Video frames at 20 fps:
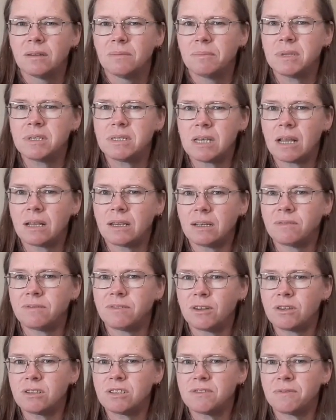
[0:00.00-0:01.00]
metallic
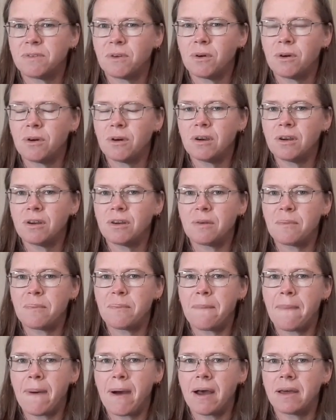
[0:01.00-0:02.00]
floss for it,
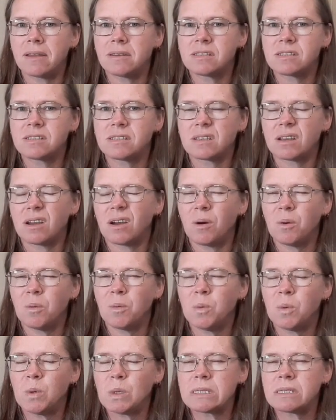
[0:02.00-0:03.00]
but I
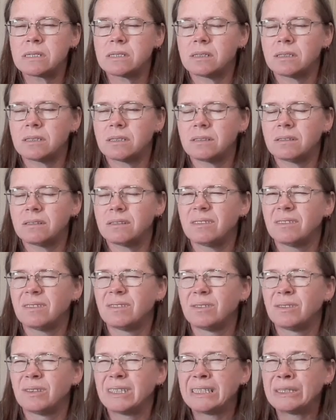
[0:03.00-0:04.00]
wasn't
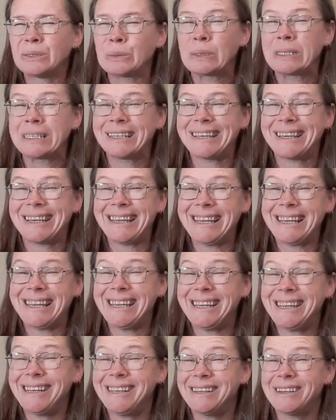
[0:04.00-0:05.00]
real
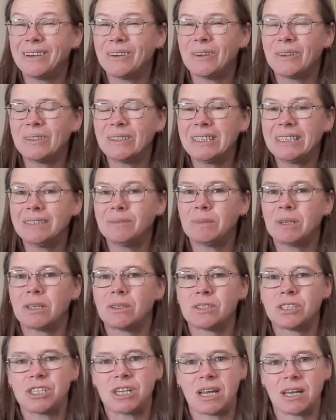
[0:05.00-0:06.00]
keen on it
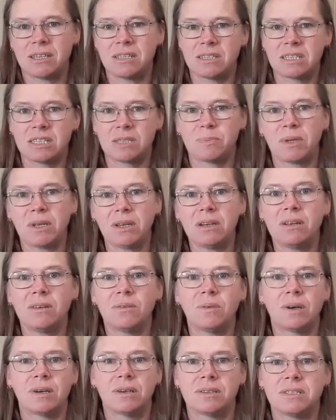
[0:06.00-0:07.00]
because you had to split it,
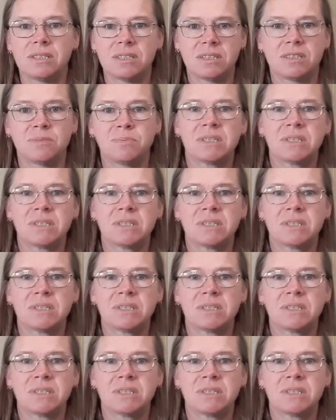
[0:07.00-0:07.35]
whereas this